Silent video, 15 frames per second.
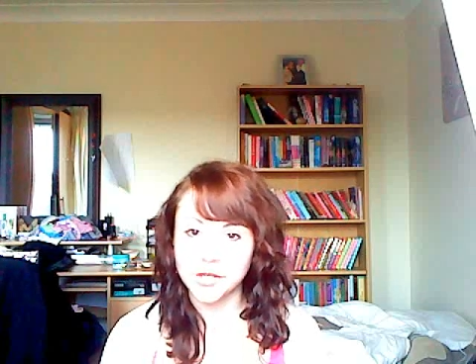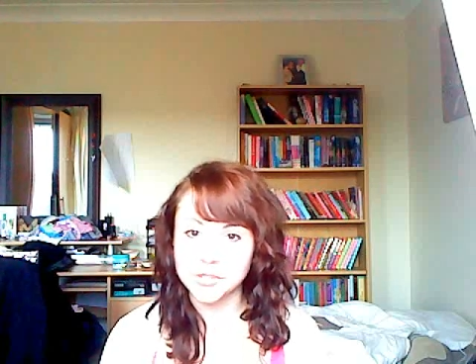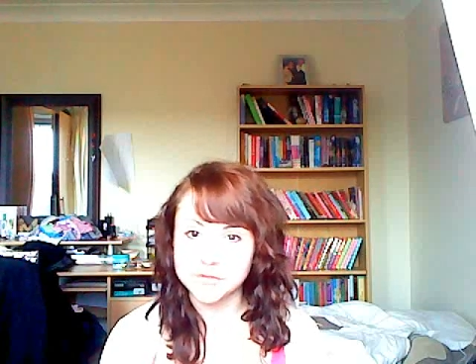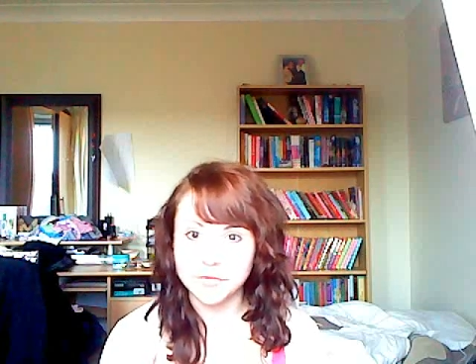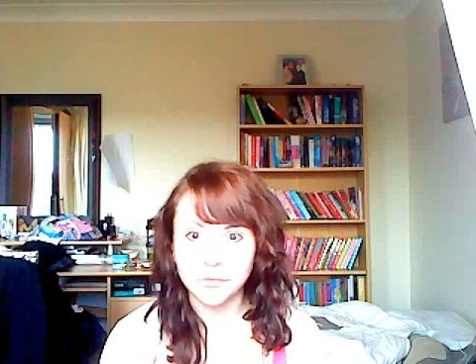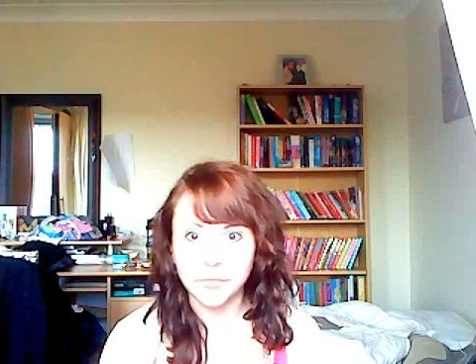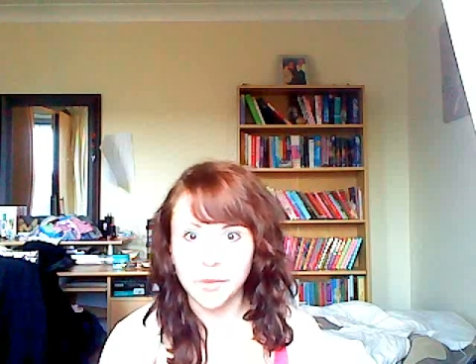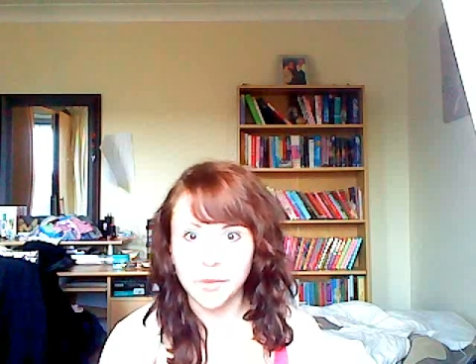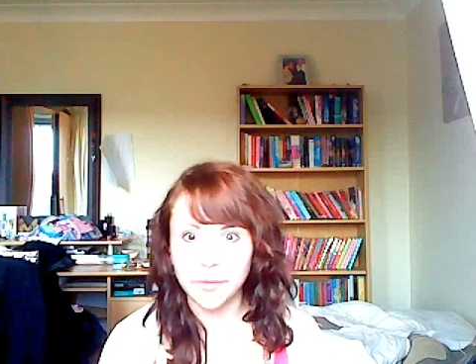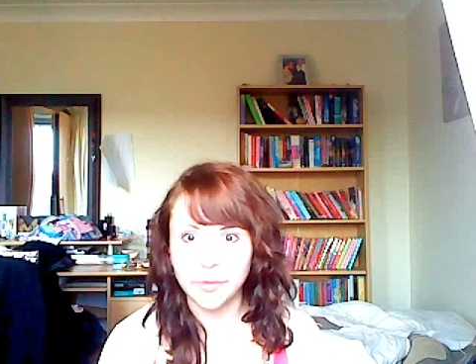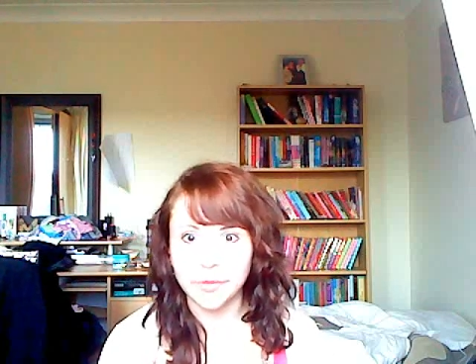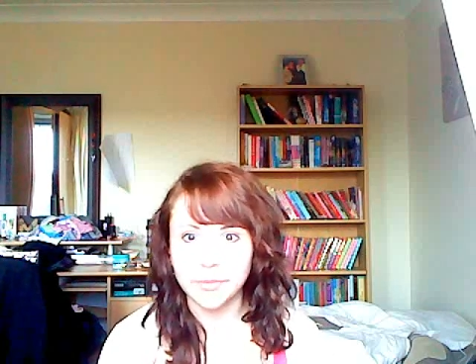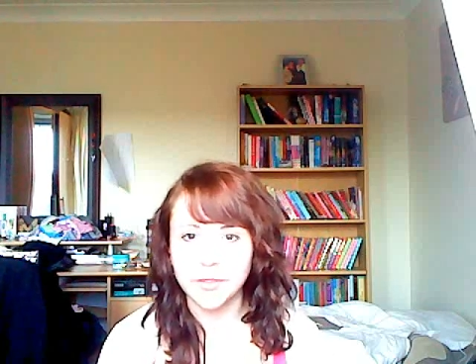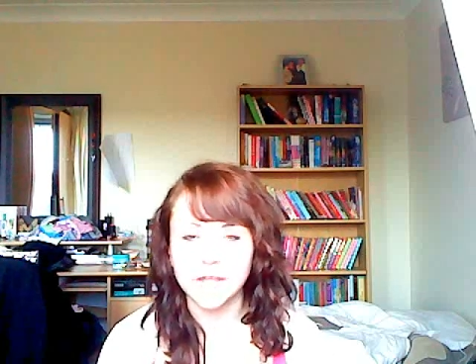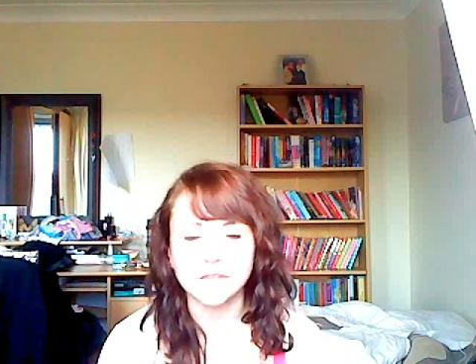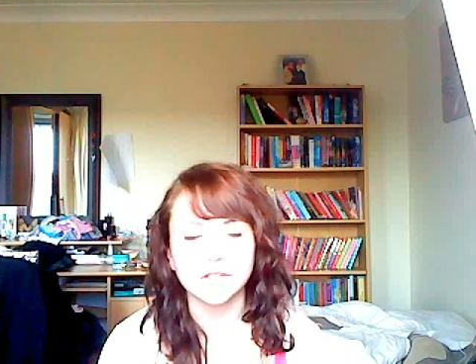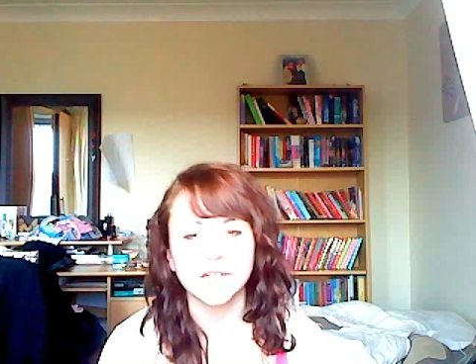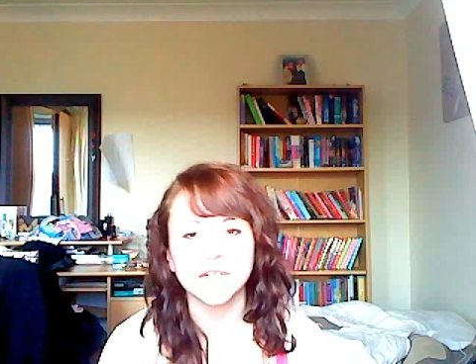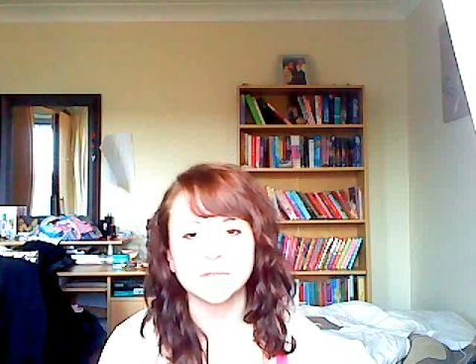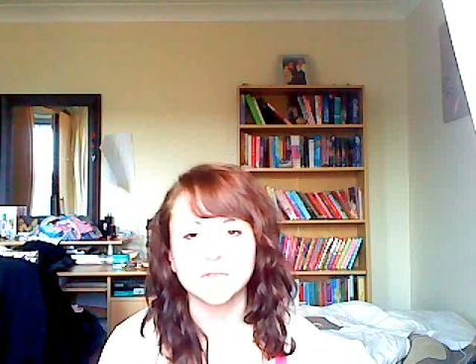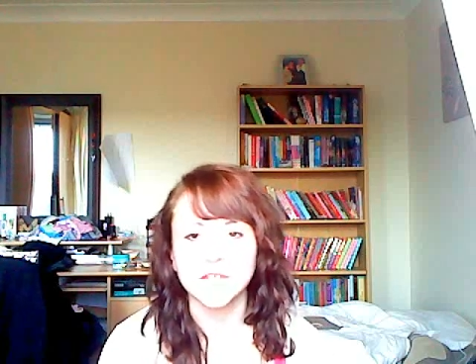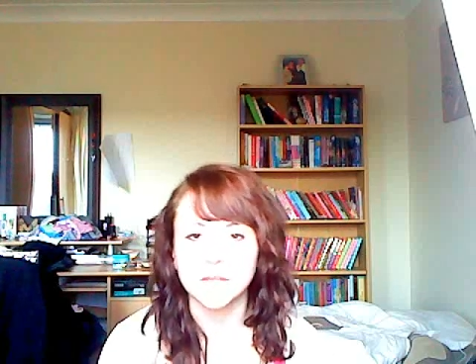last for a month and
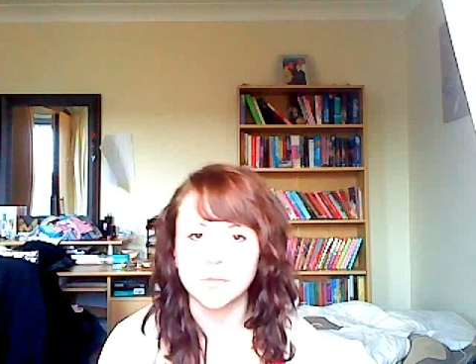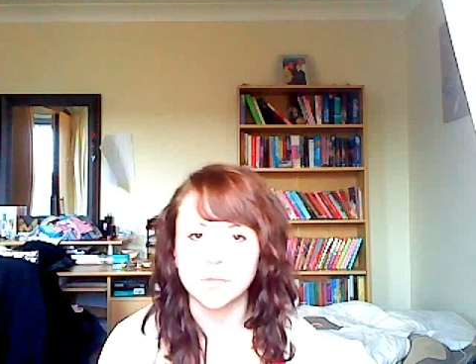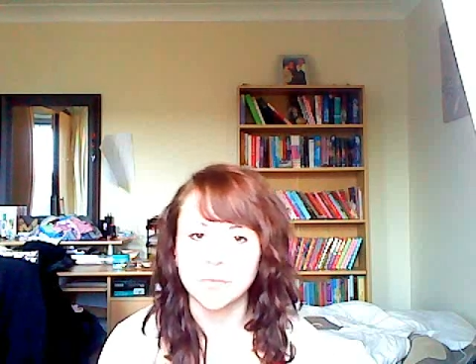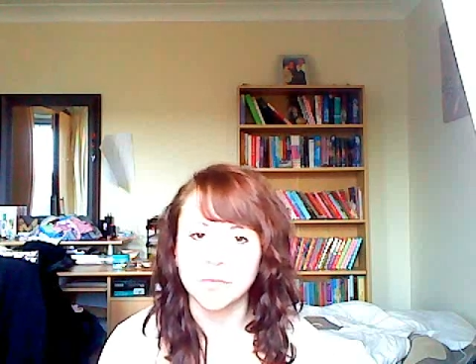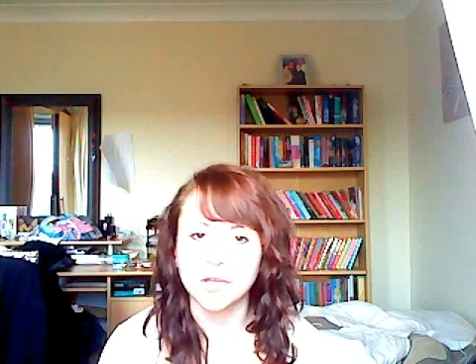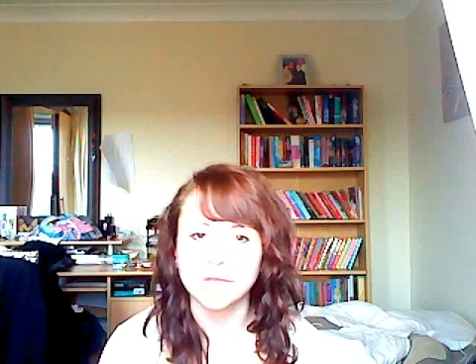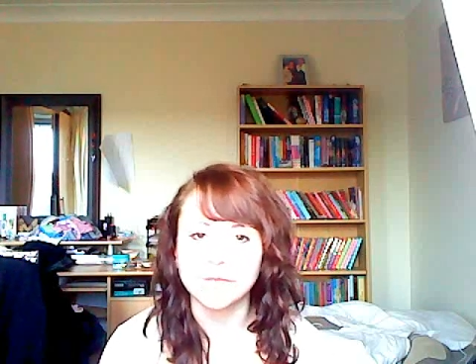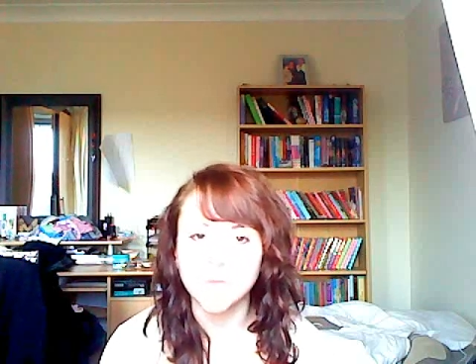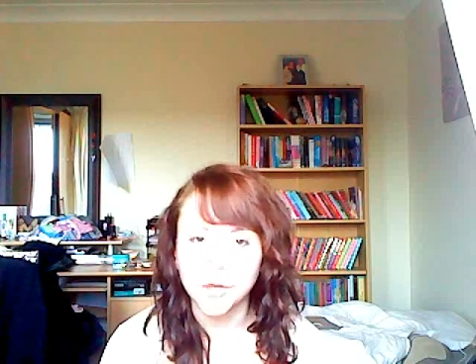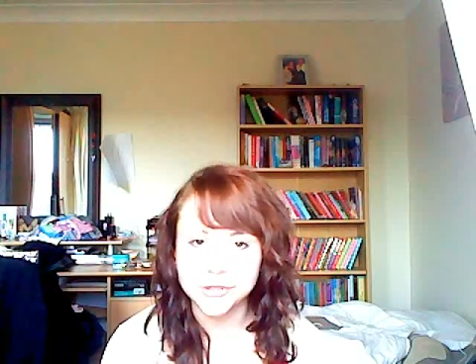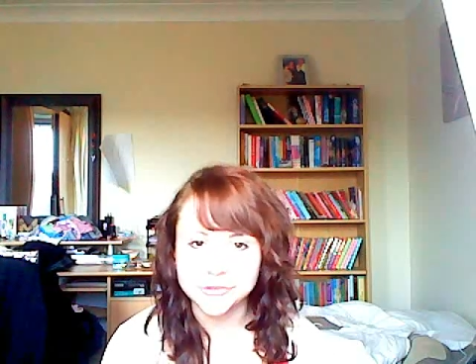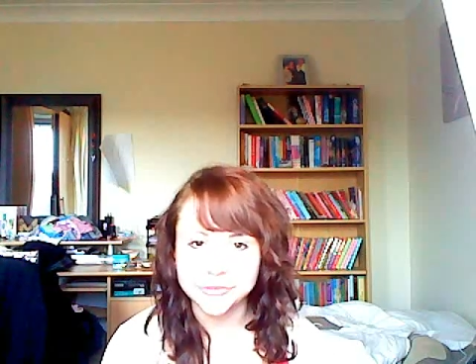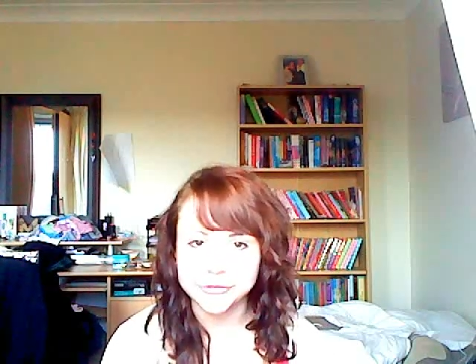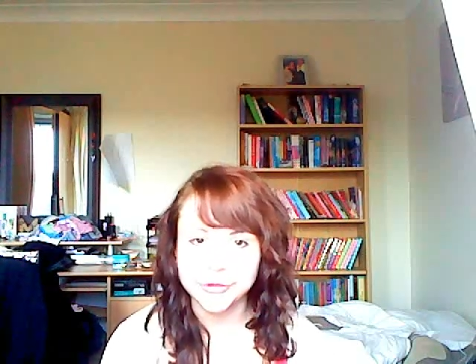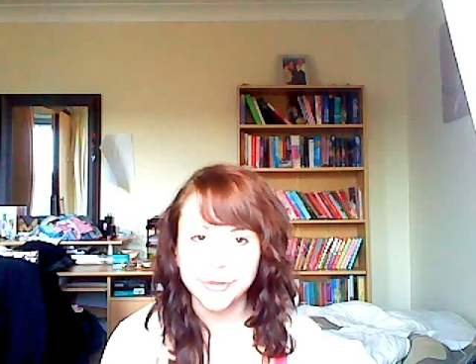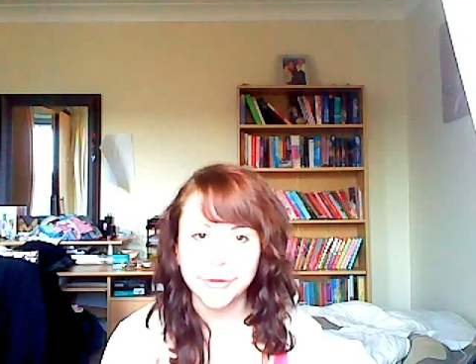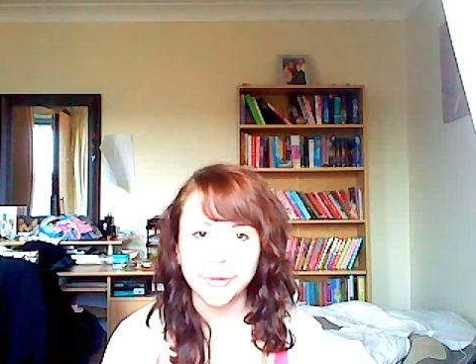you have to keep them in the fridge,